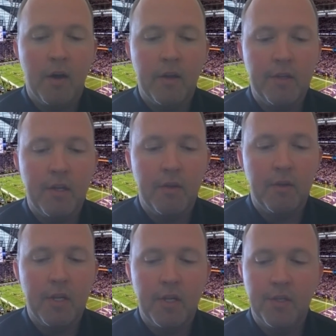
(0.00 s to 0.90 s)

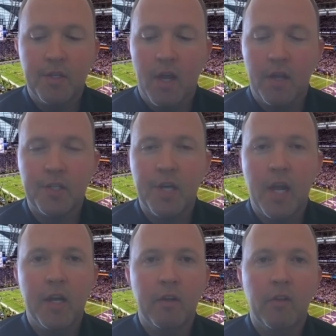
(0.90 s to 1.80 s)
He's an
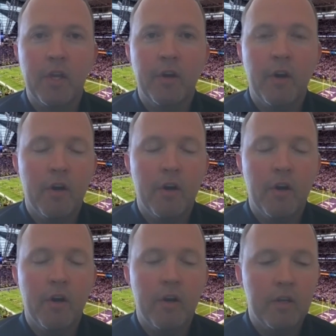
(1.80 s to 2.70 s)
outstanding leader, and